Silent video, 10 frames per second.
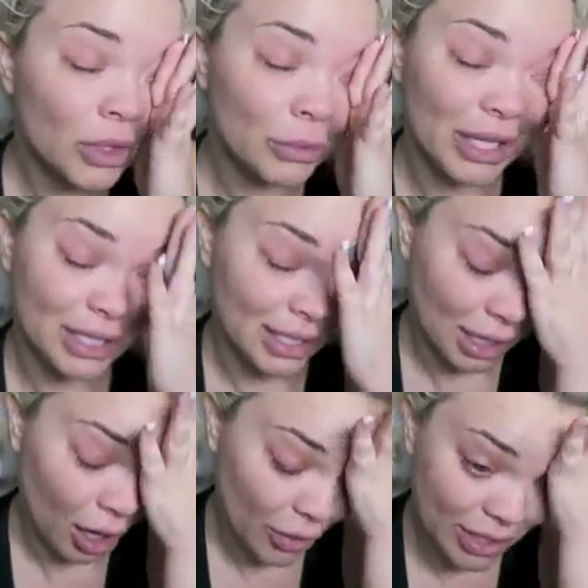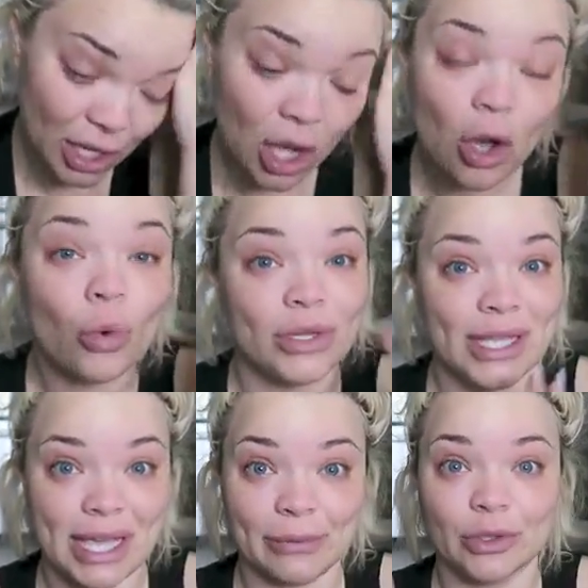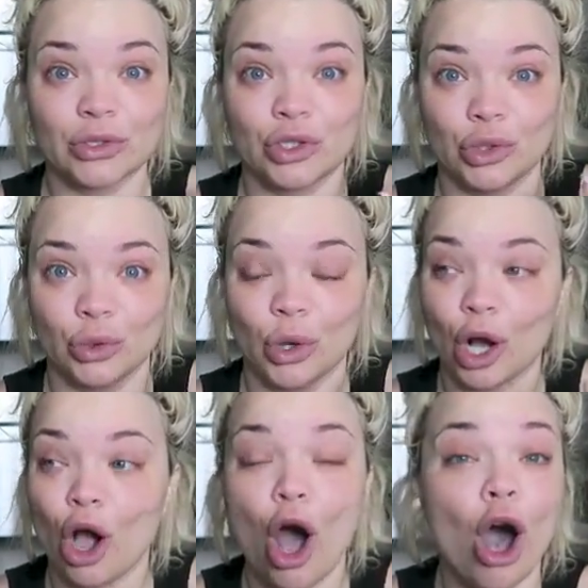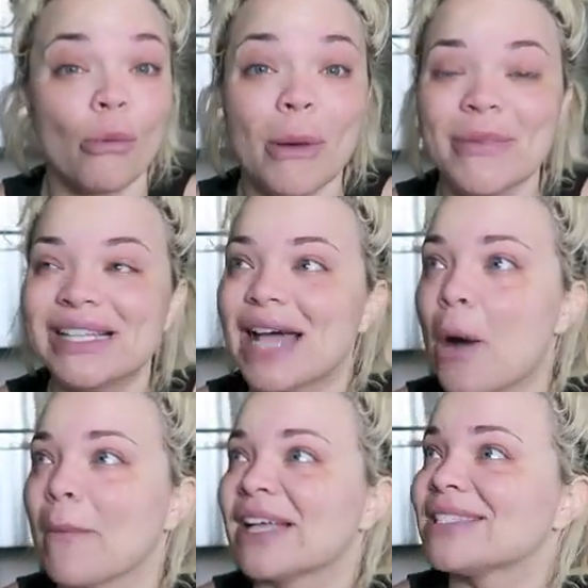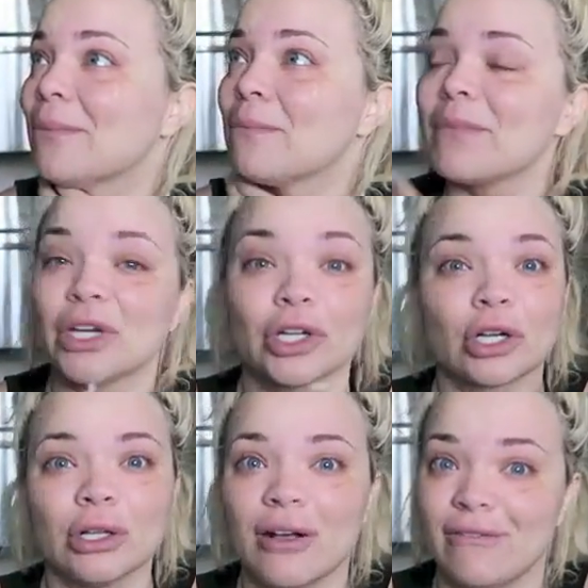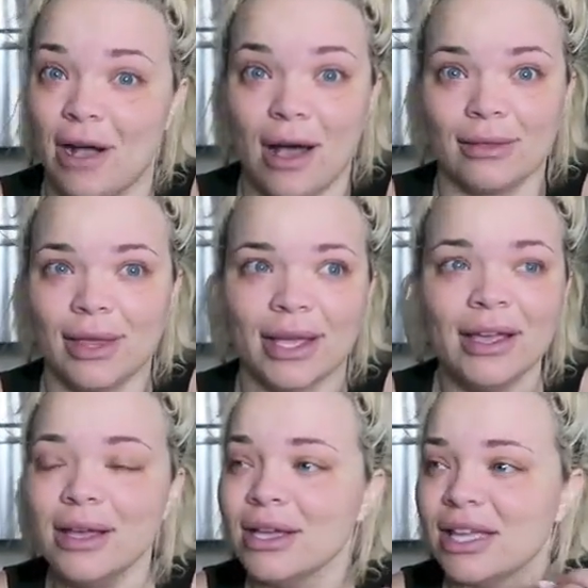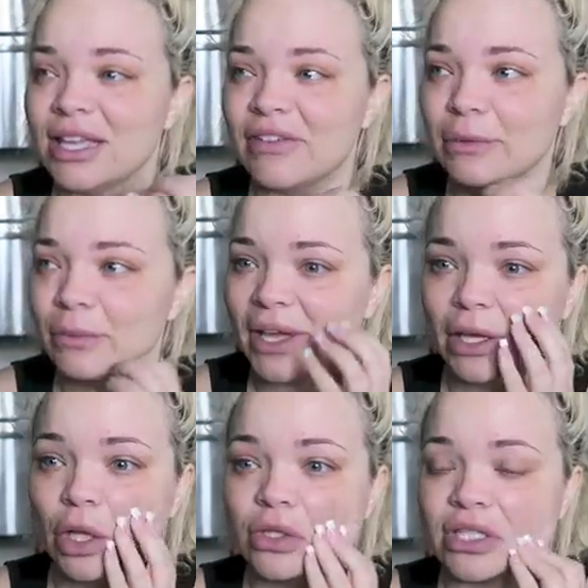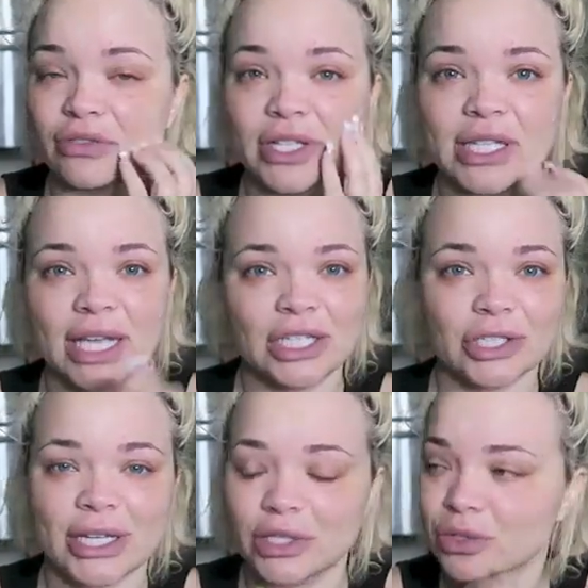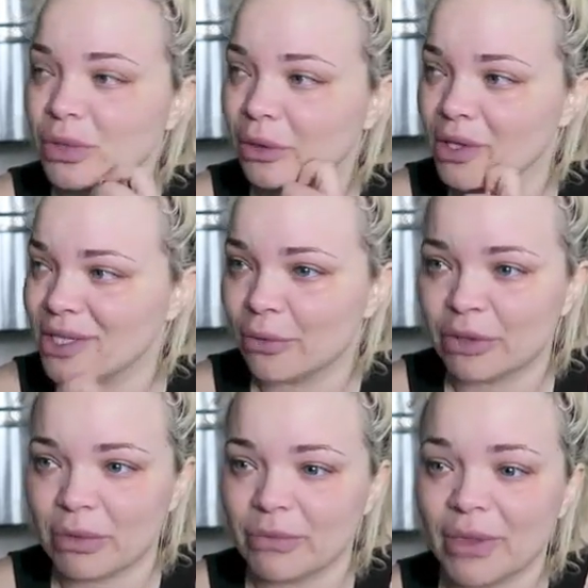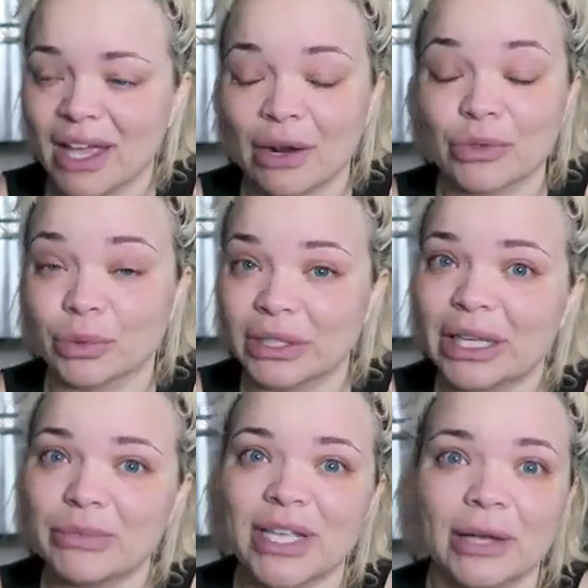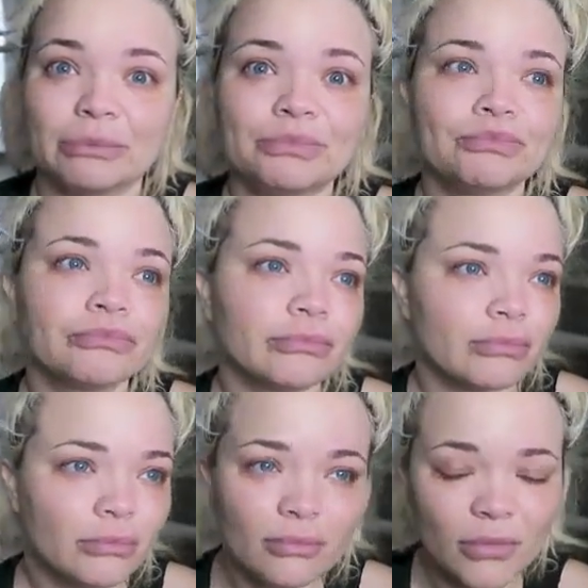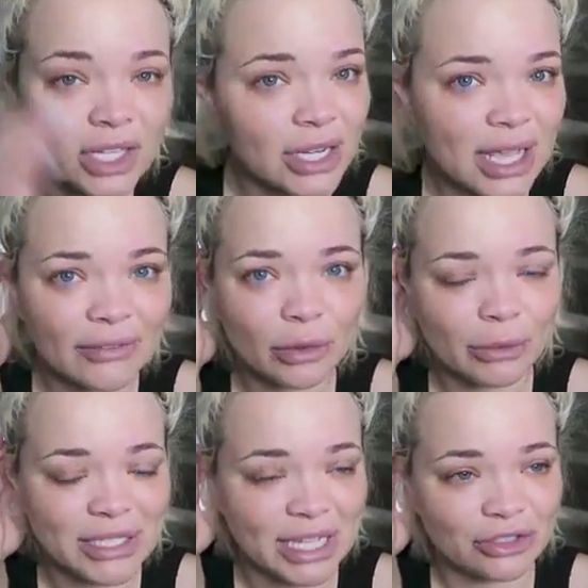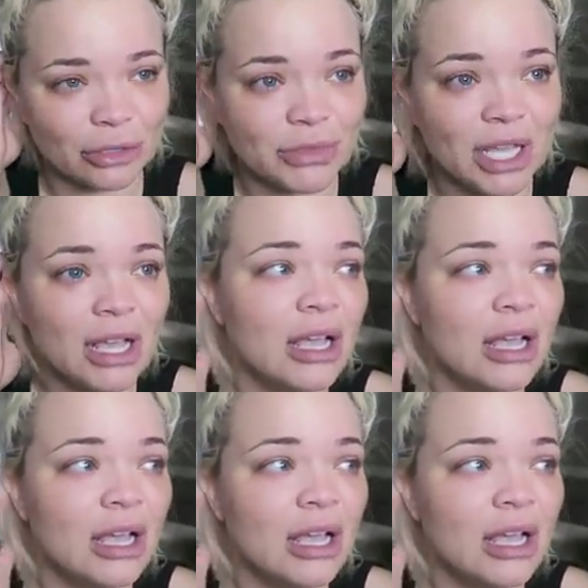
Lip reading: because he always was able to calm me down by some miracle of God. Like even my closest friends like Angel, Jesus, when they were on set with me and I was really upset and I was having one of my tantrums,